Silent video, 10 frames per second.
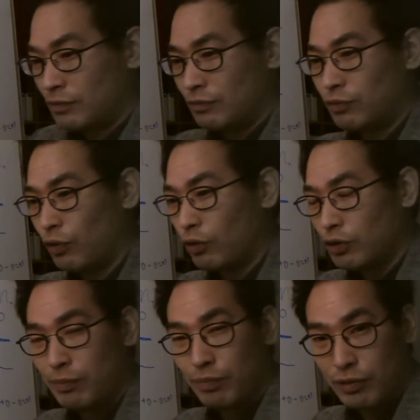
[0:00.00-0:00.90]
who wrote the
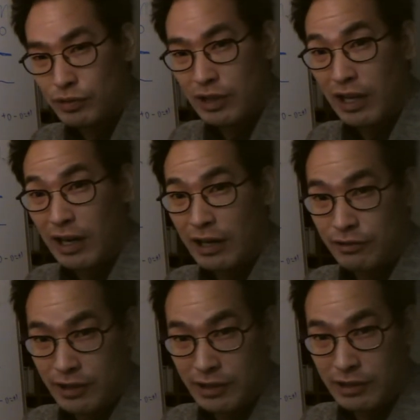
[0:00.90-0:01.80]
books that I
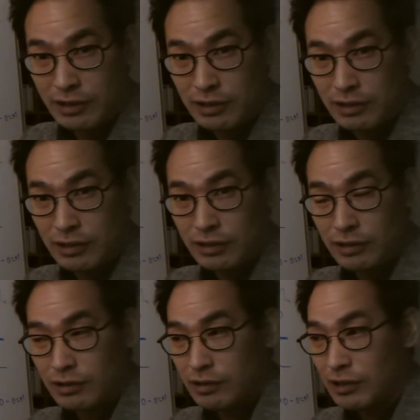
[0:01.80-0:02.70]
read,
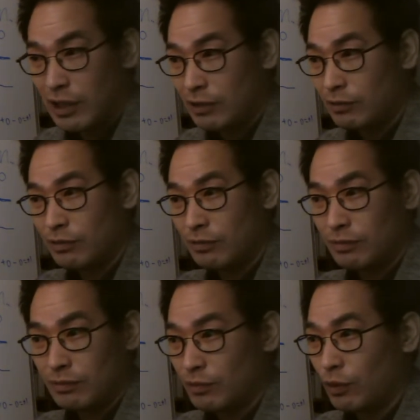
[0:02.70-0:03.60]
like
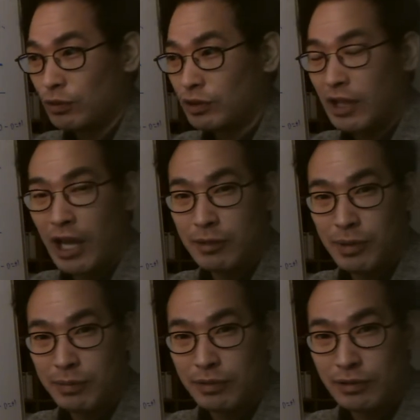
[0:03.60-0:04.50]
all the dead
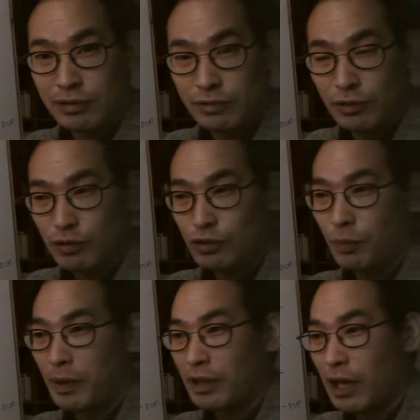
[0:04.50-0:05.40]
people,
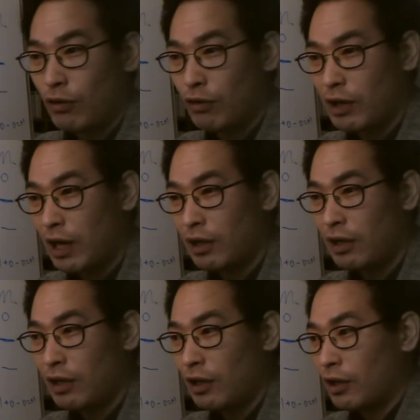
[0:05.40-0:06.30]
Schopenhauer,
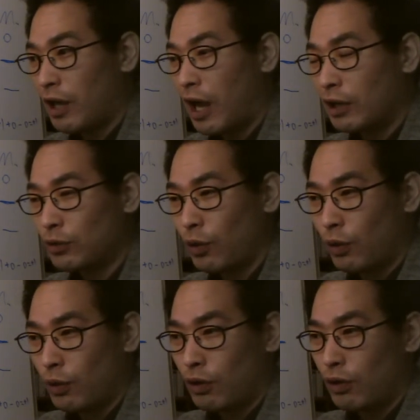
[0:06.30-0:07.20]
Cantor,
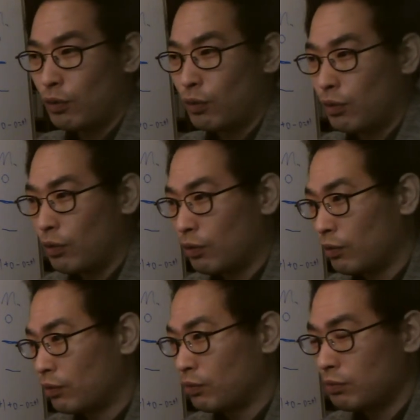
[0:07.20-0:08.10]
or
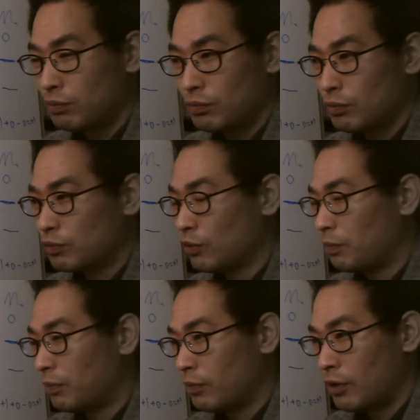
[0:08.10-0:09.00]
Chop-
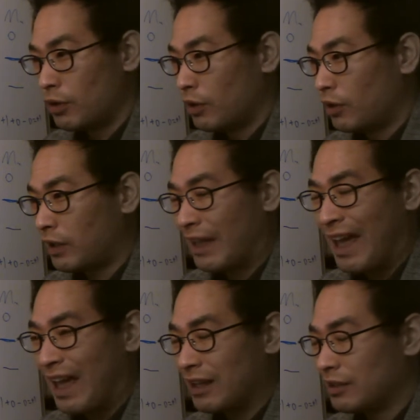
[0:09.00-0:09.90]

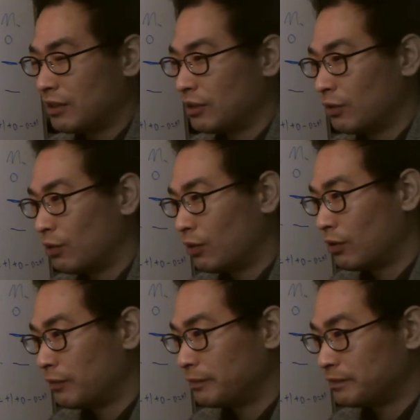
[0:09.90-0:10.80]
Kant, or
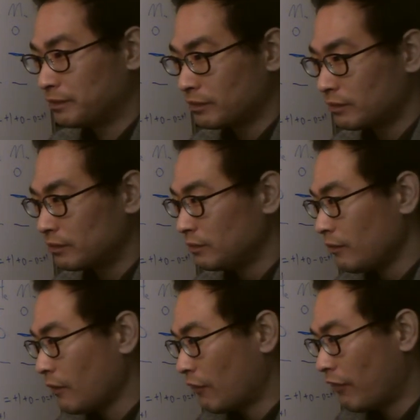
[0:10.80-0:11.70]

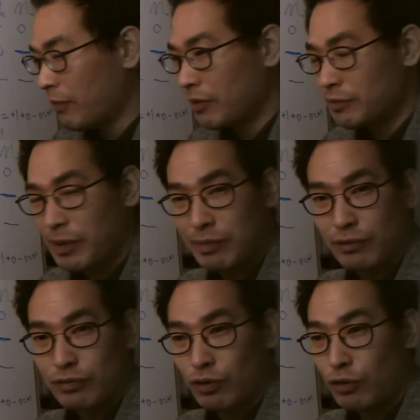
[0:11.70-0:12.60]
famous people
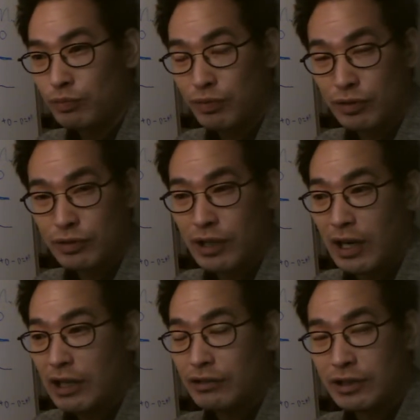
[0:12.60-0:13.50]
who wrote books that
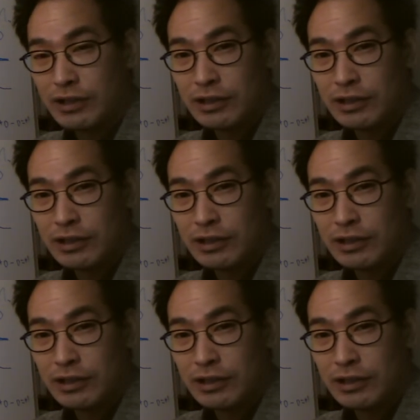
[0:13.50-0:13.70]
I read.